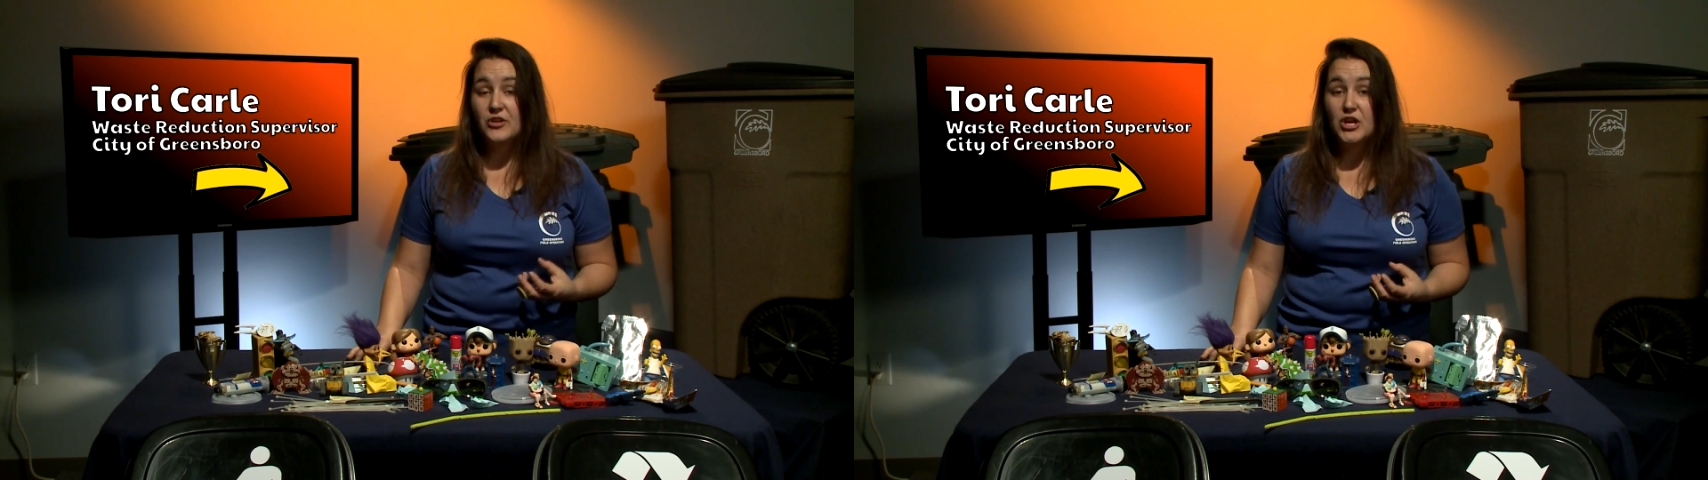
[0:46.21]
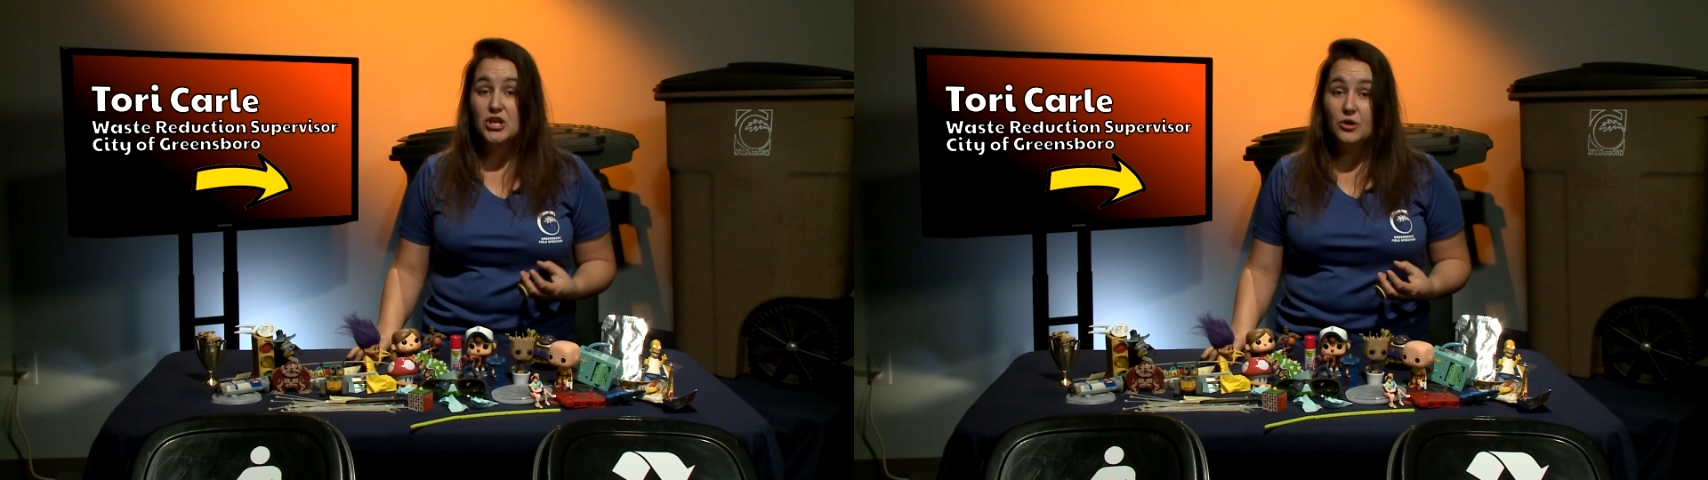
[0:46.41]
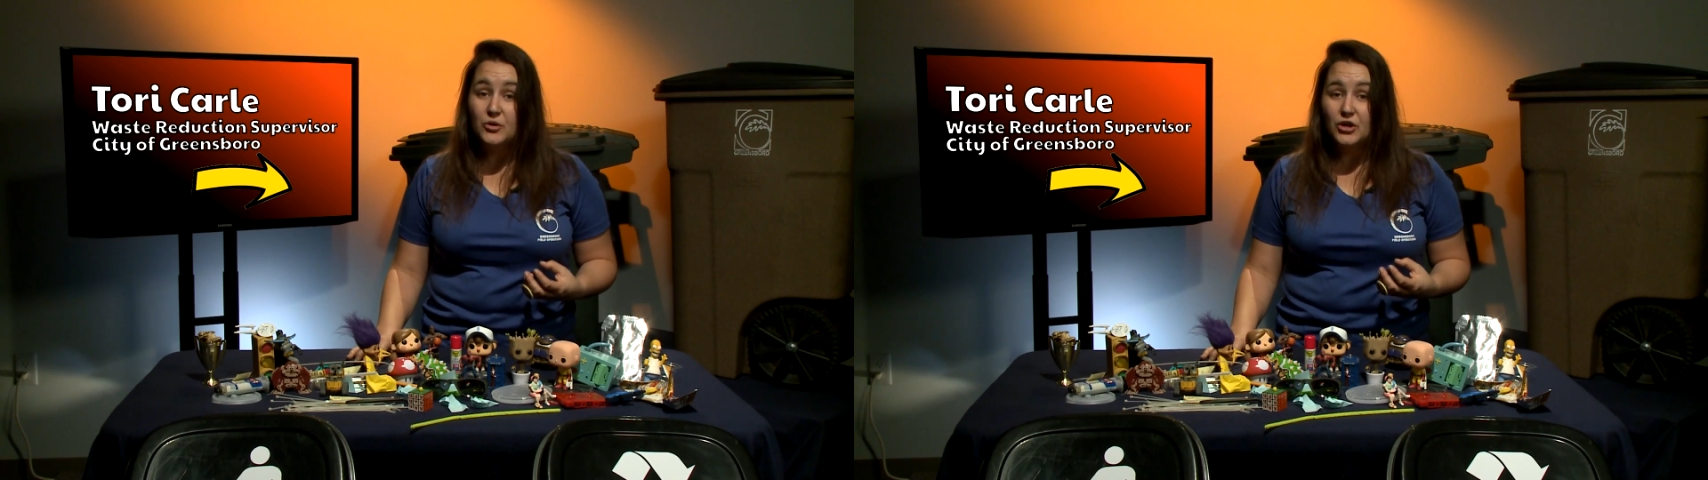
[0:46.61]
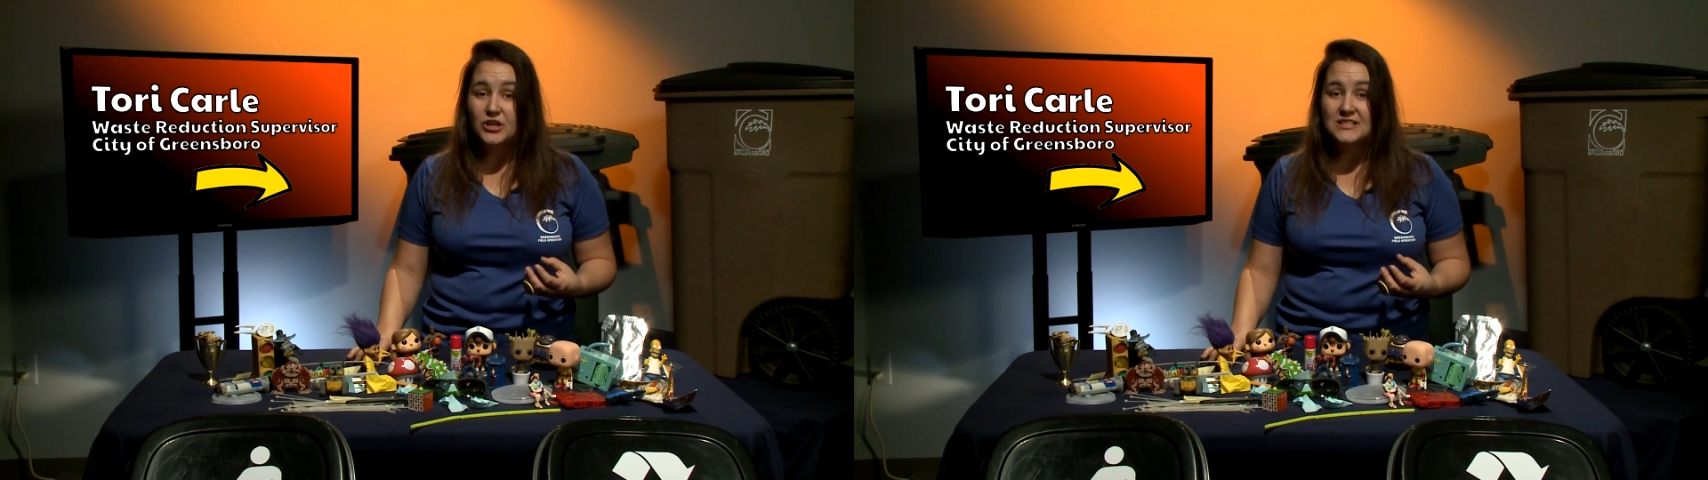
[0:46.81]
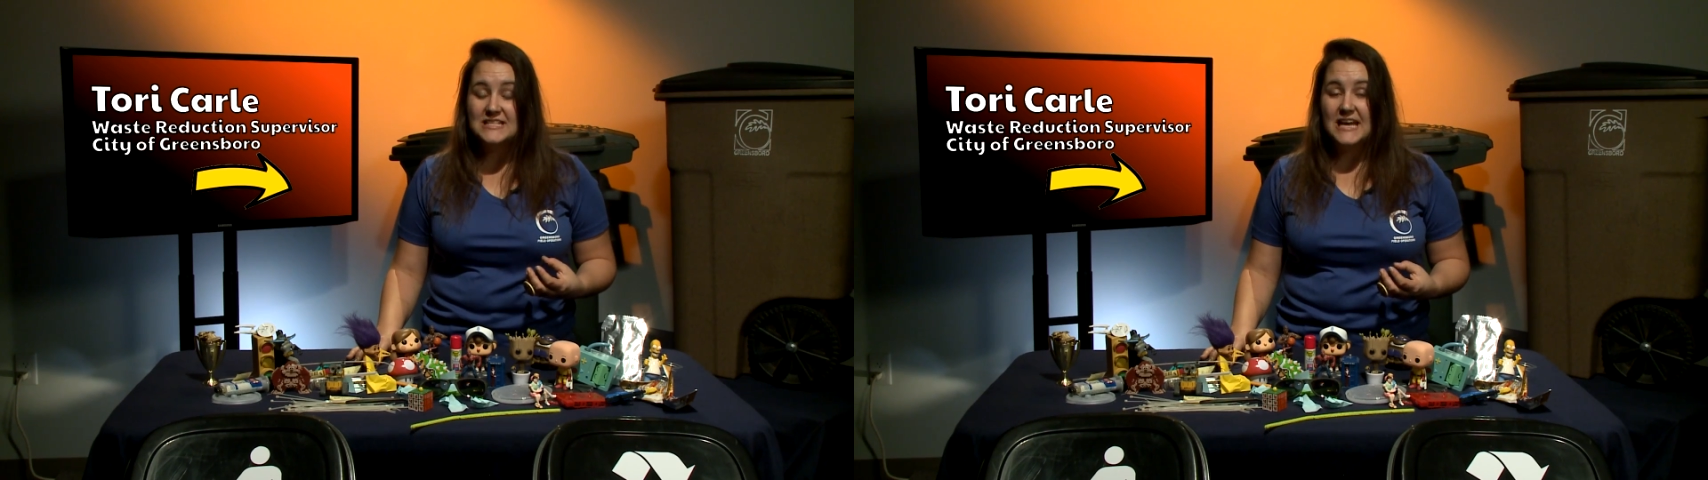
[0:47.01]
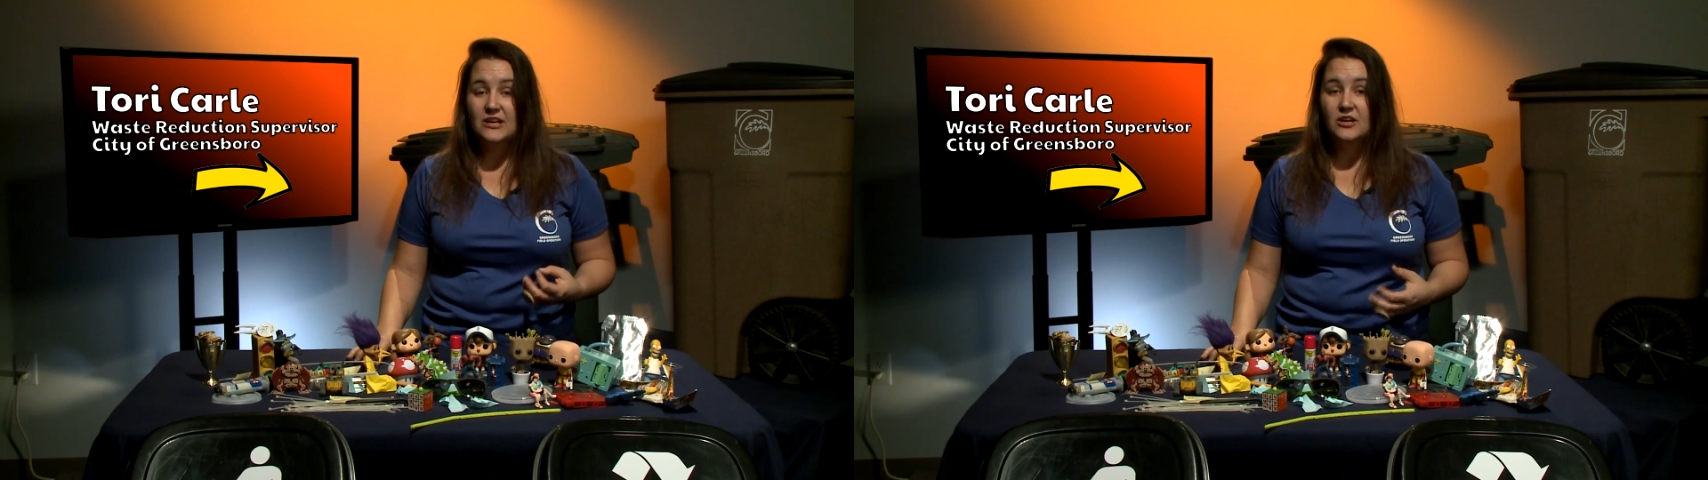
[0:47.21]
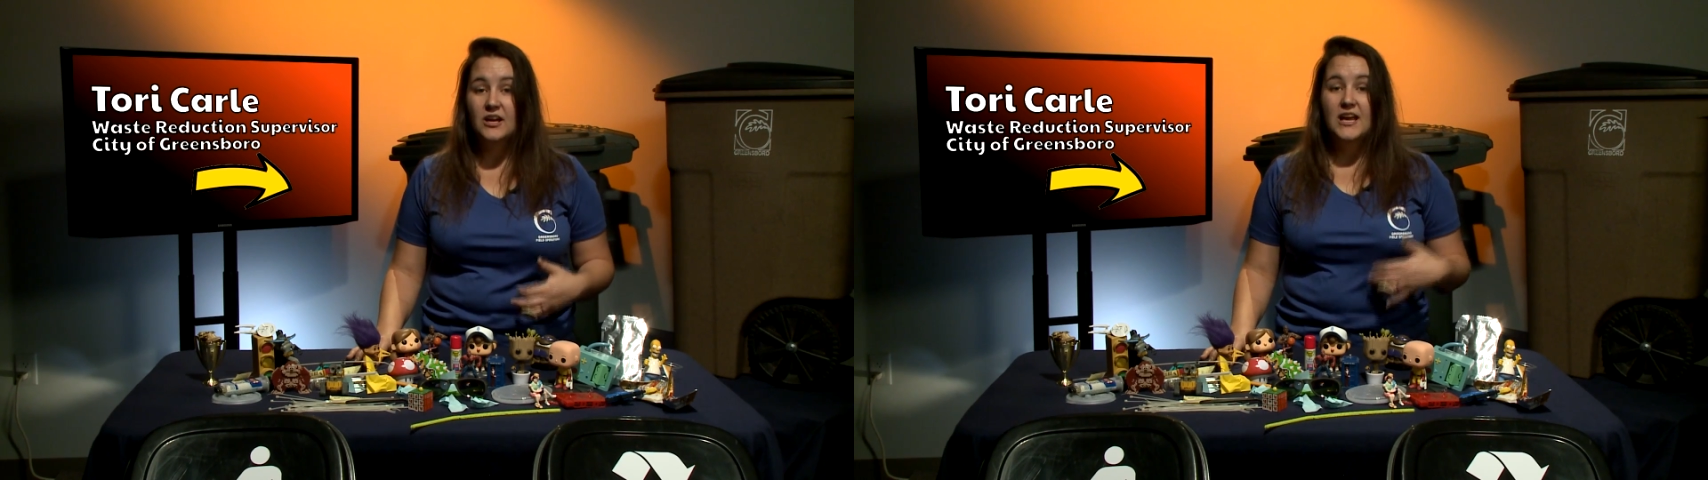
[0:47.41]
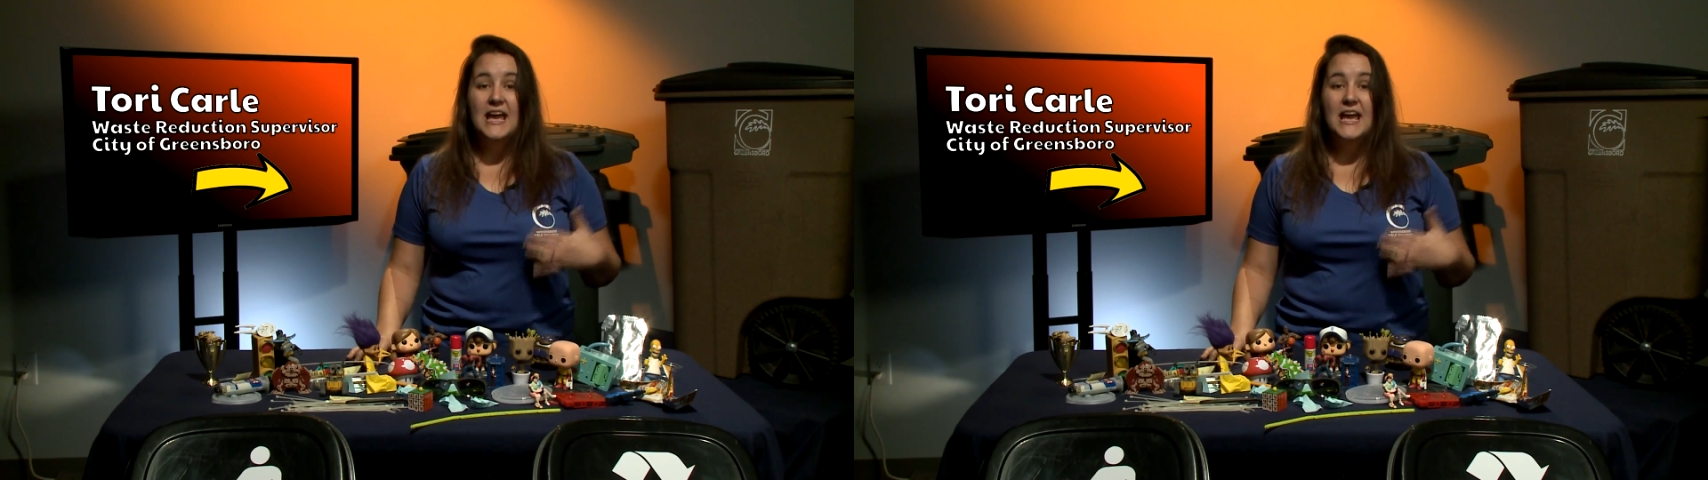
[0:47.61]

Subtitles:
than a yogurt container,